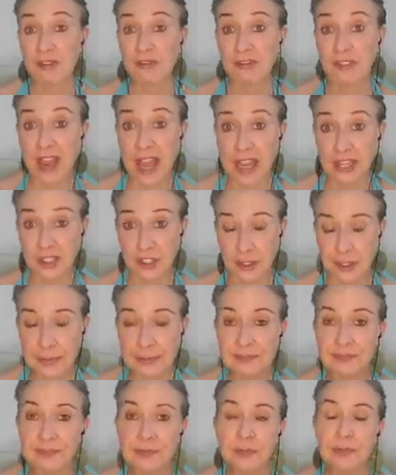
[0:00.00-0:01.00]
factor.
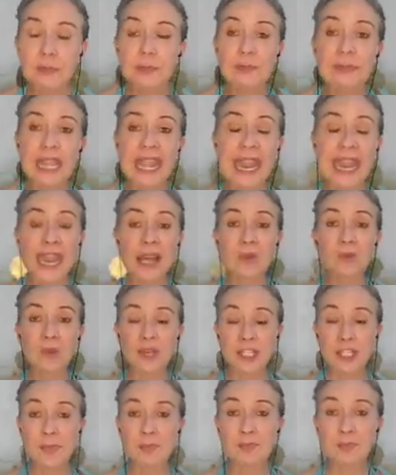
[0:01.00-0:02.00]
And
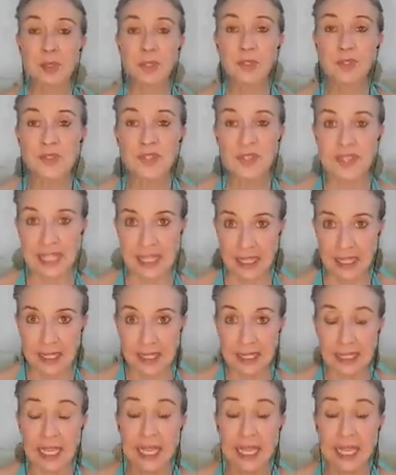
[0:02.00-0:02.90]
when you boost this,